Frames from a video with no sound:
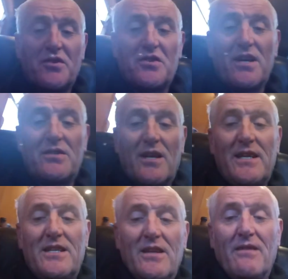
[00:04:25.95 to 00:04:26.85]
the central
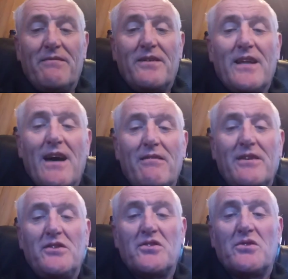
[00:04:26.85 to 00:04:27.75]
heating on for an
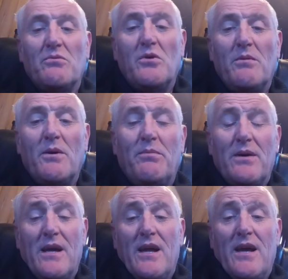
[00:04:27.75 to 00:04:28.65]
hour just to warm up,
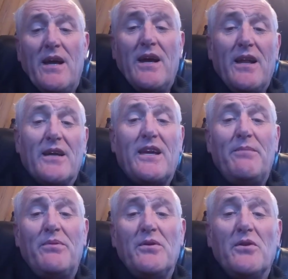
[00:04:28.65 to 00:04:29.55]
and I
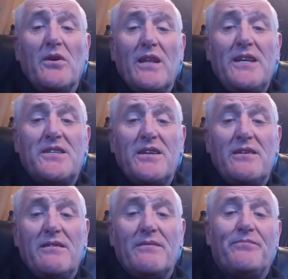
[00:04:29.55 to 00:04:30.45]
keep an oil
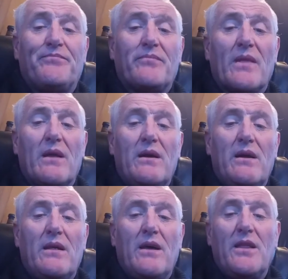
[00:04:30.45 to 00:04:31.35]
heater
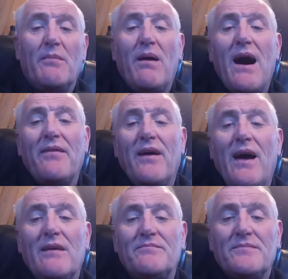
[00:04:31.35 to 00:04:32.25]
at the back
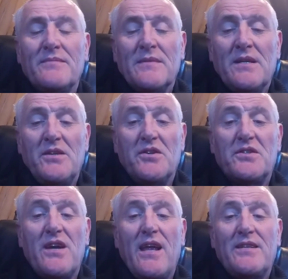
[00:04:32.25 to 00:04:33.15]
there
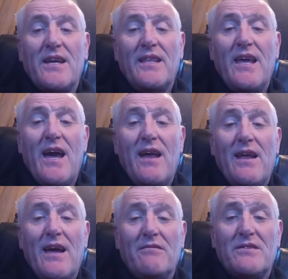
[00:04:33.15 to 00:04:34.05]
just to take the
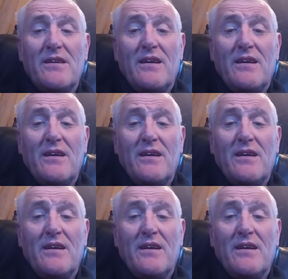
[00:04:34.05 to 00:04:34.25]
air out,